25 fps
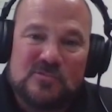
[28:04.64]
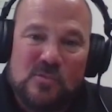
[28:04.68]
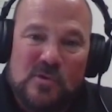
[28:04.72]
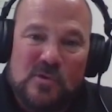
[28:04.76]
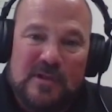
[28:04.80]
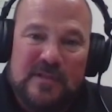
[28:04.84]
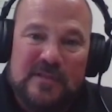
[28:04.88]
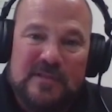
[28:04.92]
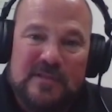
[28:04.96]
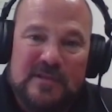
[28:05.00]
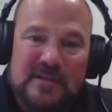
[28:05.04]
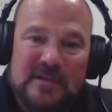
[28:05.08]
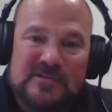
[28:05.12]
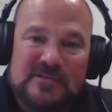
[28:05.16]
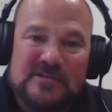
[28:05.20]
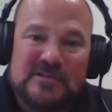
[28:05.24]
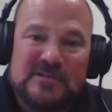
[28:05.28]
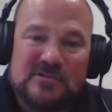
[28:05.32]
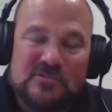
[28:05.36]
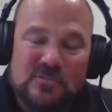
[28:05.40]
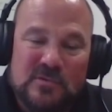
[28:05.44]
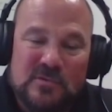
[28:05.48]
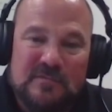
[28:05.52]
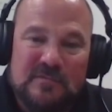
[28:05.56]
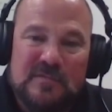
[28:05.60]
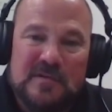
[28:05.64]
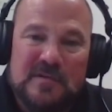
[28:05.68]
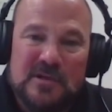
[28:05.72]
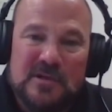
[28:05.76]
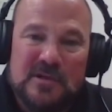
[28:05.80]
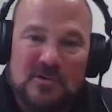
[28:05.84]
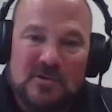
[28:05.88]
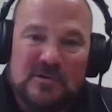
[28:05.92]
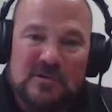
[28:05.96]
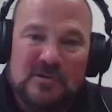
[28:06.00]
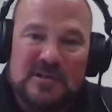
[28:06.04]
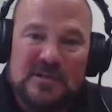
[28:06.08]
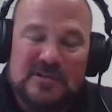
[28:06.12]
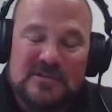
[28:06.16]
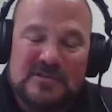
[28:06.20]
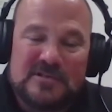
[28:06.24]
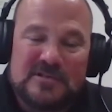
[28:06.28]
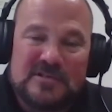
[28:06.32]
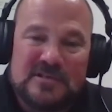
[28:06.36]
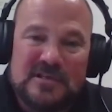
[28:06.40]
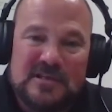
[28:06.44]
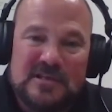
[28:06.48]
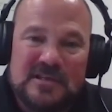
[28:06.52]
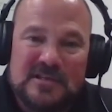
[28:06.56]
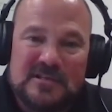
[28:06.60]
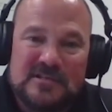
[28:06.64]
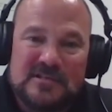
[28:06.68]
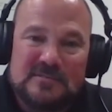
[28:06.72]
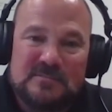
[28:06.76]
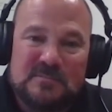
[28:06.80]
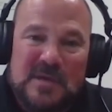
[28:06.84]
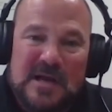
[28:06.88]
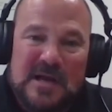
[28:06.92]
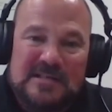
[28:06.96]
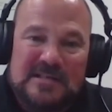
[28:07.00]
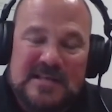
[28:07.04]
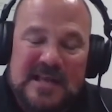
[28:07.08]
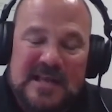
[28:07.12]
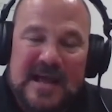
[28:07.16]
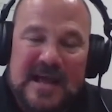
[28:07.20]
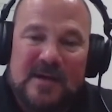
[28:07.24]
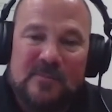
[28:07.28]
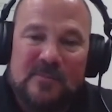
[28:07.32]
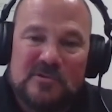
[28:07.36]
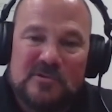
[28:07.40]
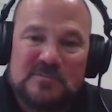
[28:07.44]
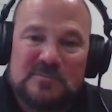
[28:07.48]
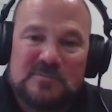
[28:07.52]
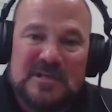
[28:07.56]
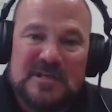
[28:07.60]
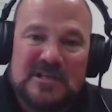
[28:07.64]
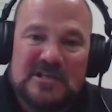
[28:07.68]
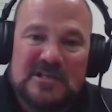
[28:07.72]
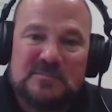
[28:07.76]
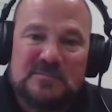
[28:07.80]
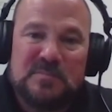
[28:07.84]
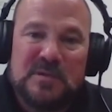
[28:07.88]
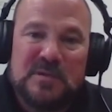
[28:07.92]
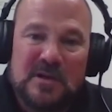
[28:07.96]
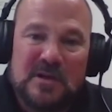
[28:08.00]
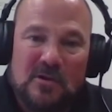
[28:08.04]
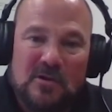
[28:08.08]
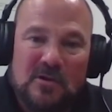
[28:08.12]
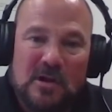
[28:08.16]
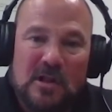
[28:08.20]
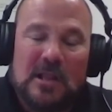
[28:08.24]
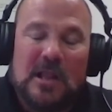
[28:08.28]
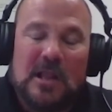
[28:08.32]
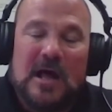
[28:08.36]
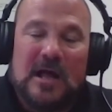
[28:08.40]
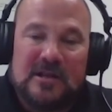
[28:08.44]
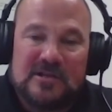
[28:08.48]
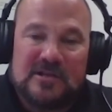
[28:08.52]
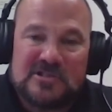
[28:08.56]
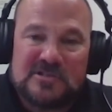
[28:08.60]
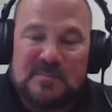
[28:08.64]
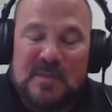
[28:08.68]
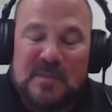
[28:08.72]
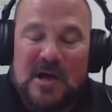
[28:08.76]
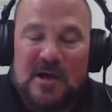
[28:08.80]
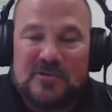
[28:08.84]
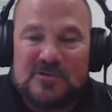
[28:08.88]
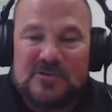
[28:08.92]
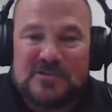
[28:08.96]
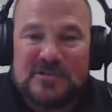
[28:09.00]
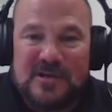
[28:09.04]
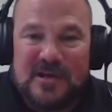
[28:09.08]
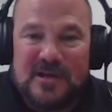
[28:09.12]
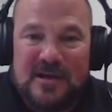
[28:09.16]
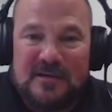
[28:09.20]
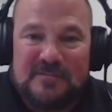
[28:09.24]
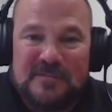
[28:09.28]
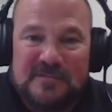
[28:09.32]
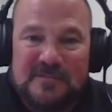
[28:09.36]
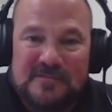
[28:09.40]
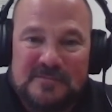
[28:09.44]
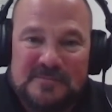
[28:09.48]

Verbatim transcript: what this has revealed is is my time was being spent on a lot of small stuff.